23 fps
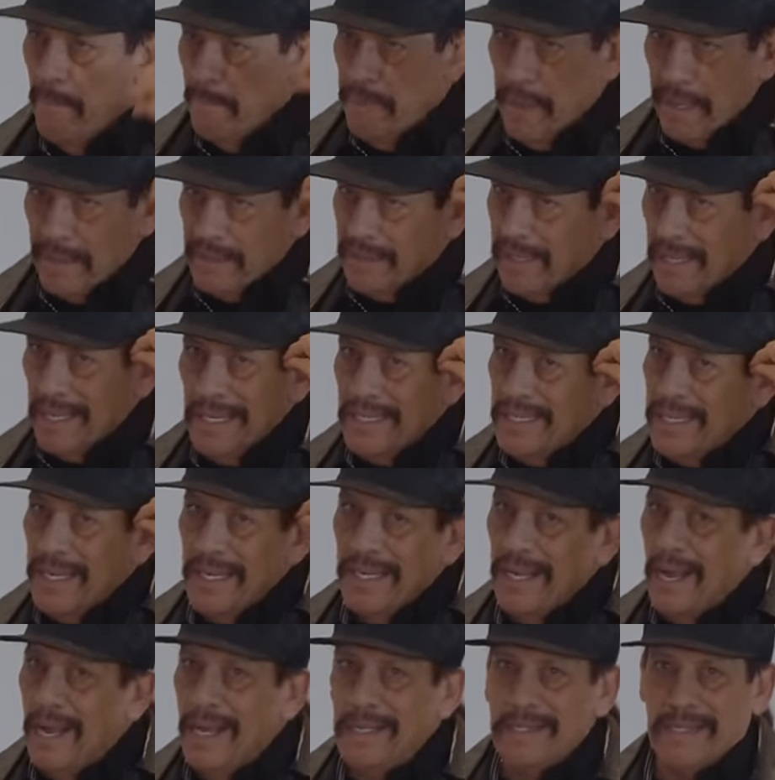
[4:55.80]
it's easy
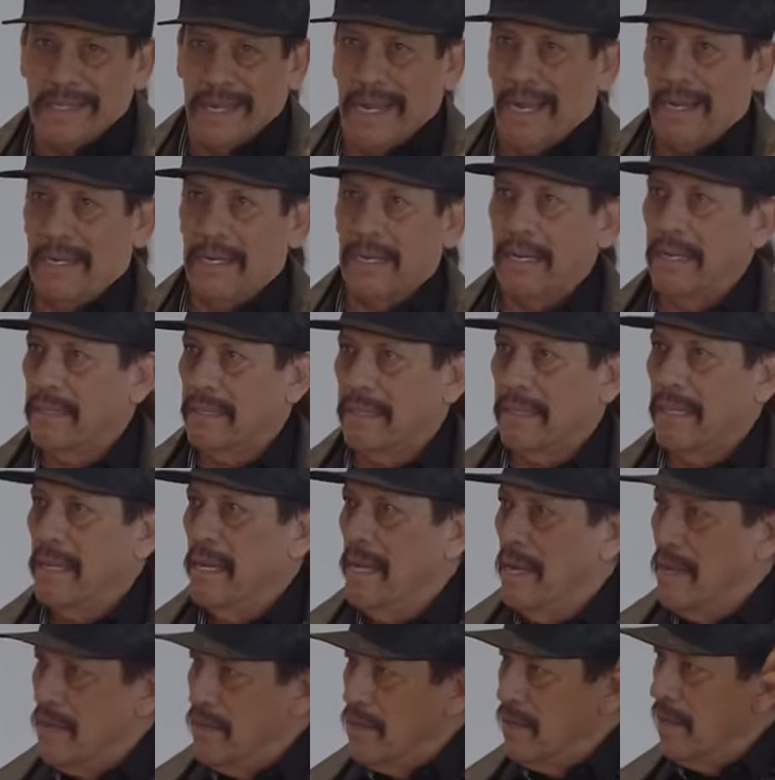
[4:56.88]
does it. It's
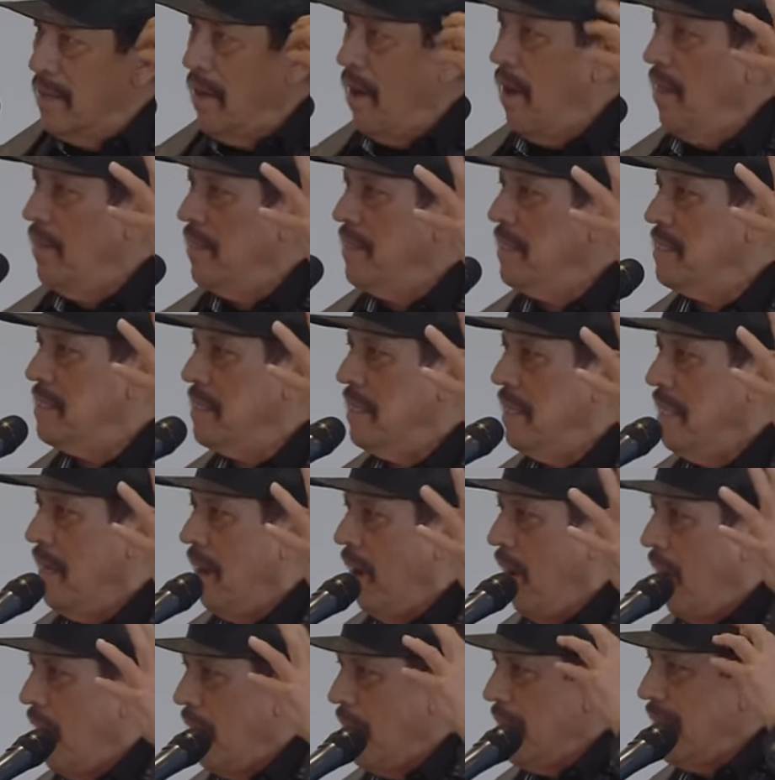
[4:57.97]
all these
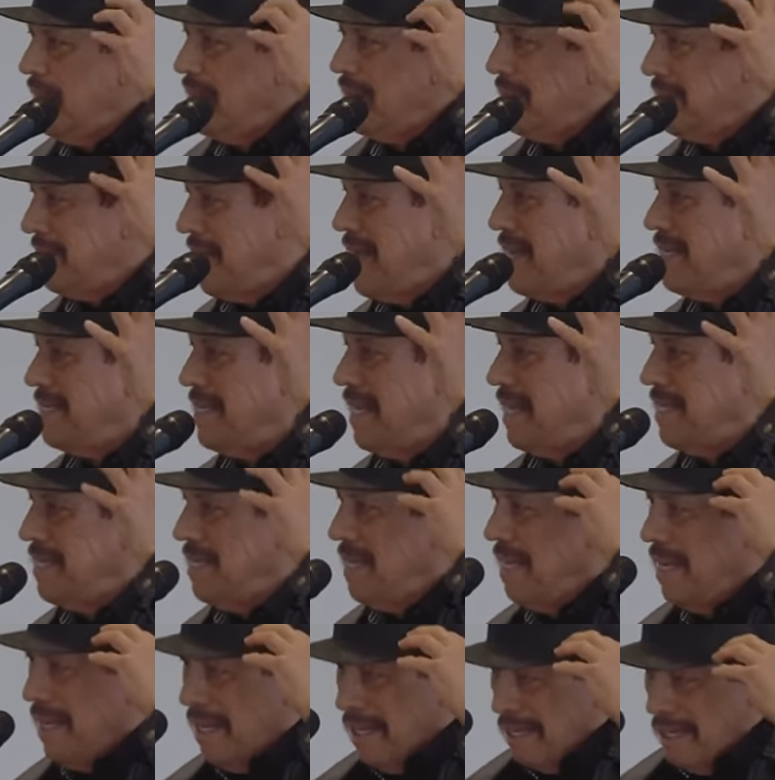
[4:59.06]
things.
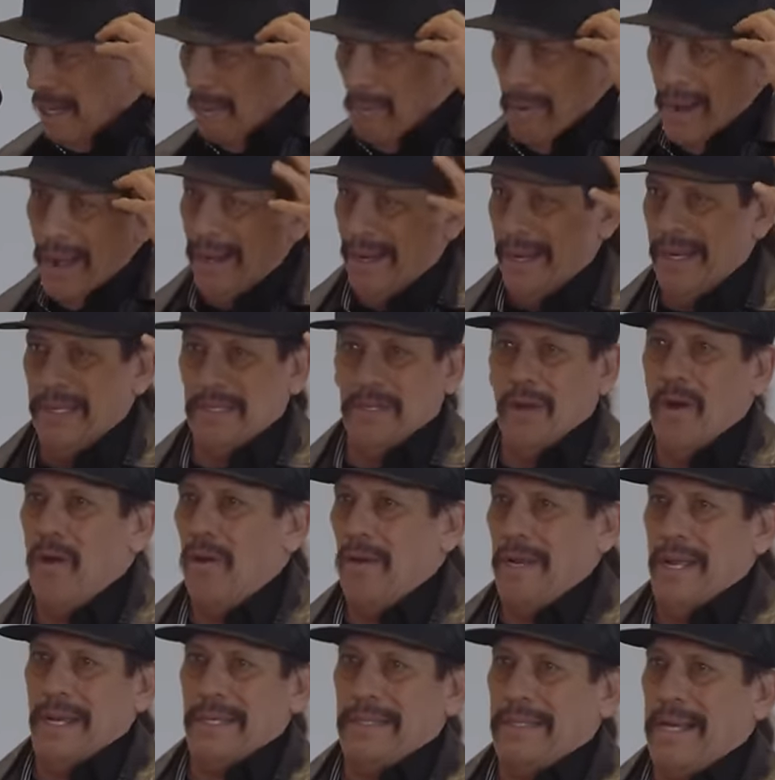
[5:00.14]
Come on, let
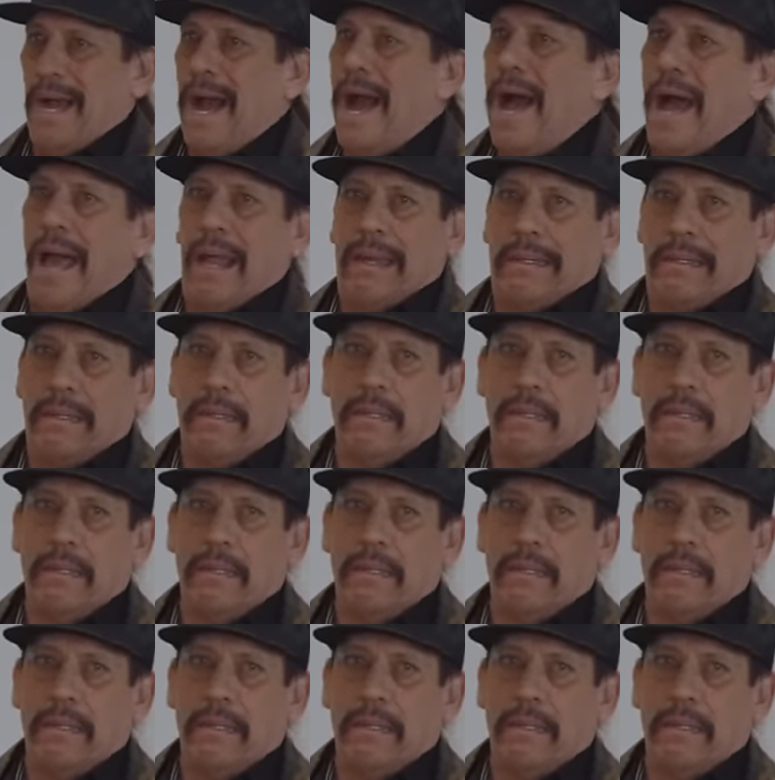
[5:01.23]
go, let God.